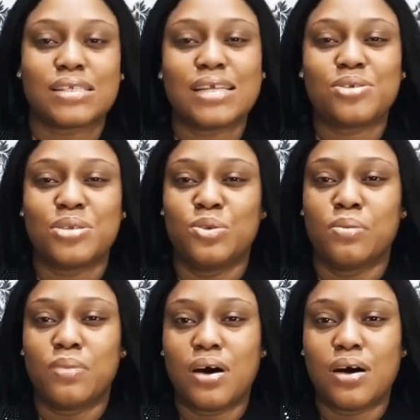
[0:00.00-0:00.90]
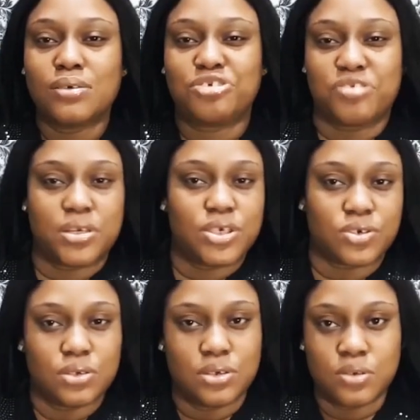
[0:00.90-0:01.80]
Let's do the normal,
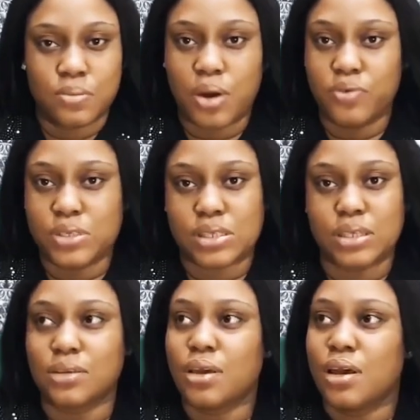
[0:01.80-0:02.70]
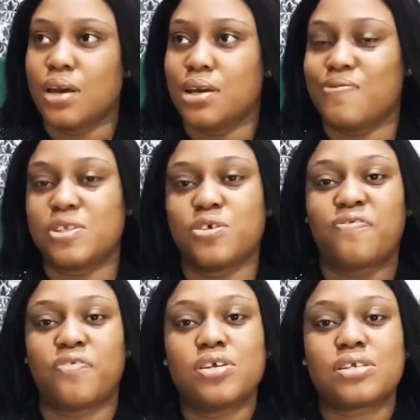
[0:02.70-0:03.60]
traditional, the normal routine. If it's your
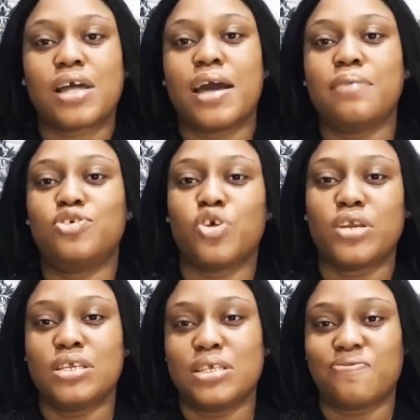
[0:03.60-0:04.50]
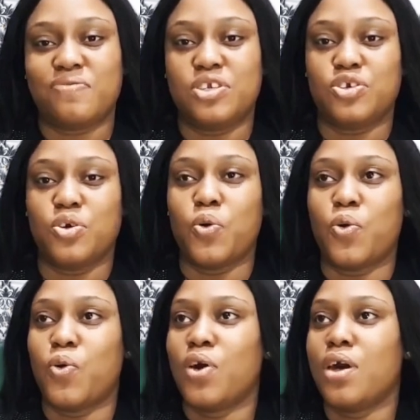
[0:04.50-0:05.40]
first time joining this
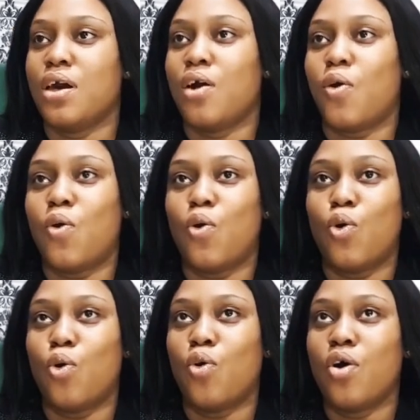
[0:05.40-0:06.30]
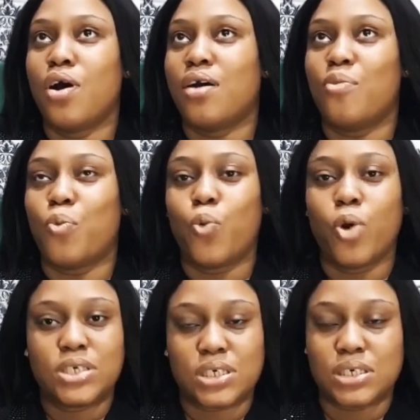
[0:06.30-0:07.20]
video or
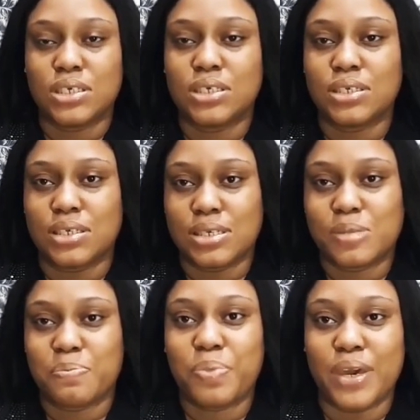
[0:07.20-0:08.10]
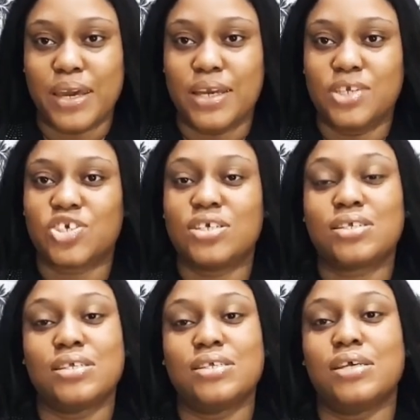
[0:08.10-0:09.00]
watching this page, this
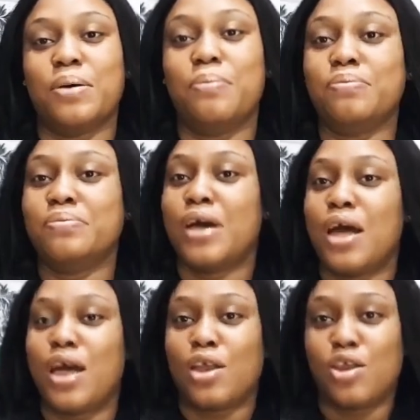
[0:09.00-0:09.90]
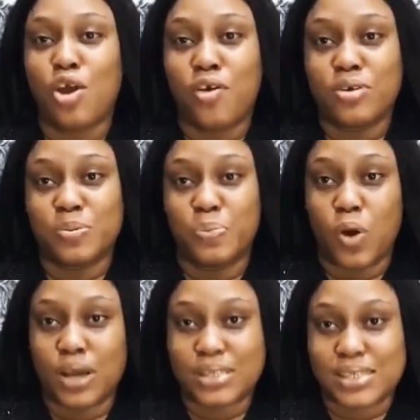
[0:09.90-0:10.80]
is um, mm. Laura's
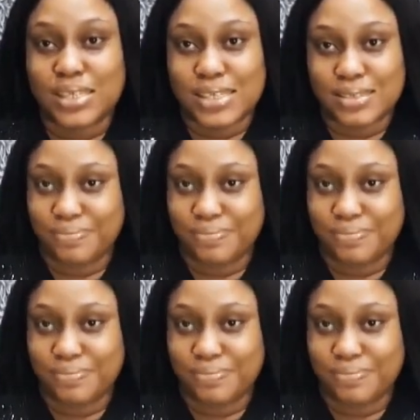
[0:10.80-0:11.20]
box.